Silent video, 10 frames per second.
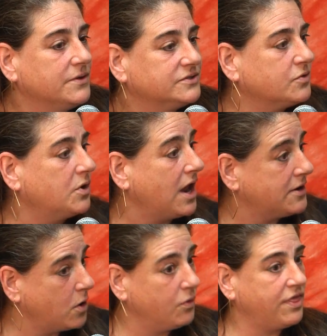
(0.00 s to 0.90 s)
So when I
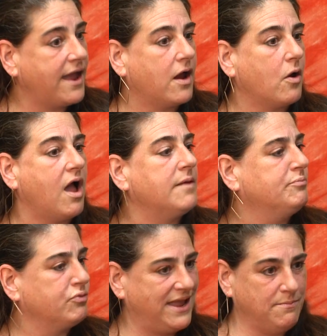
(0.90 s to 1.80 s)
go there, I
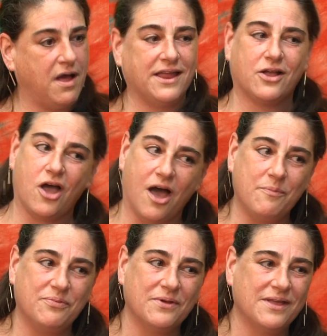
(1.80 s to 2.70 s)
bring my
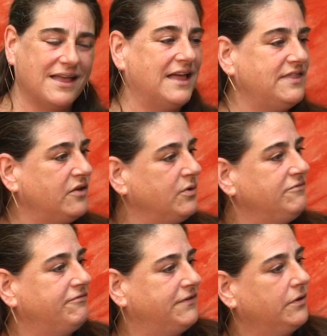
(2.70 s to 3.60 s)
cup and they
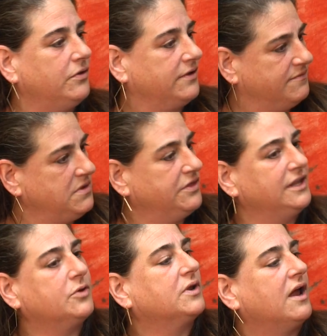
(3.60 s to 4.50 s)
refill, give me the
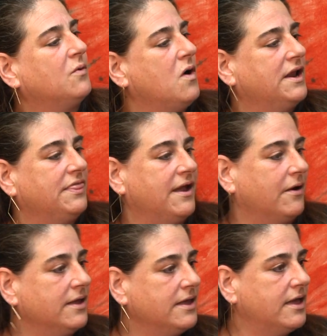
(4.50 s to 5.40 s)
liquid I want in
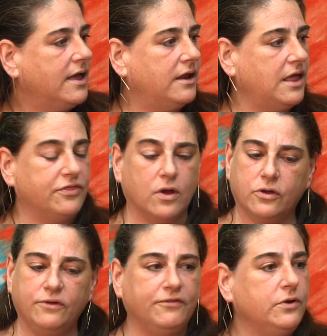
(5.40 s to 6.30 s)
there. And I
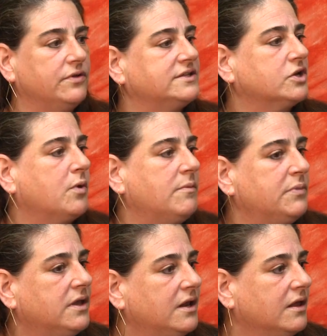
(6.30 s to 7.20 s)
thought, good for you. That's a great
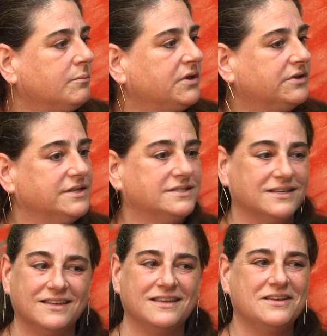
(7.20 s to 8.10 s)
beginning because,
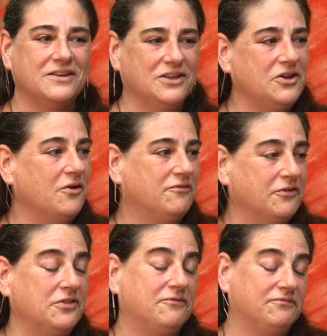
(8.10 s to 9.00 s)
you know,
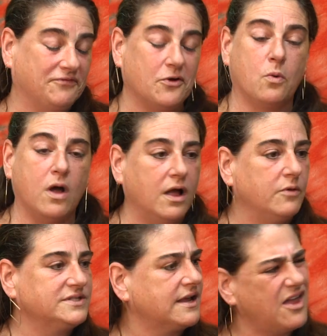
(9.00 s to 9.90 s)
for the for a while I
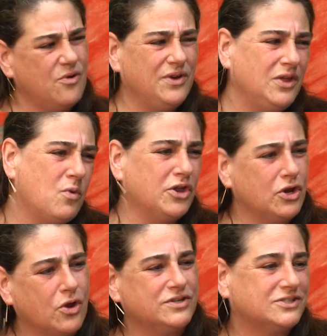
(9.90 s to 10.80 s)
was like, I don't really want you to
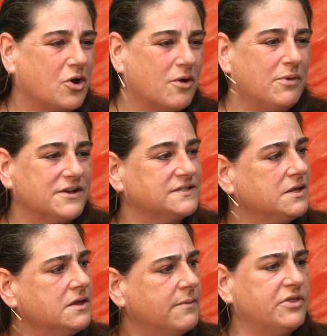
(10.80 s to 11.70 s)
go to Starbucks.
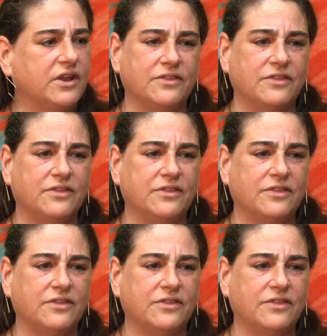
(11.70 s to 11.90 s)
But then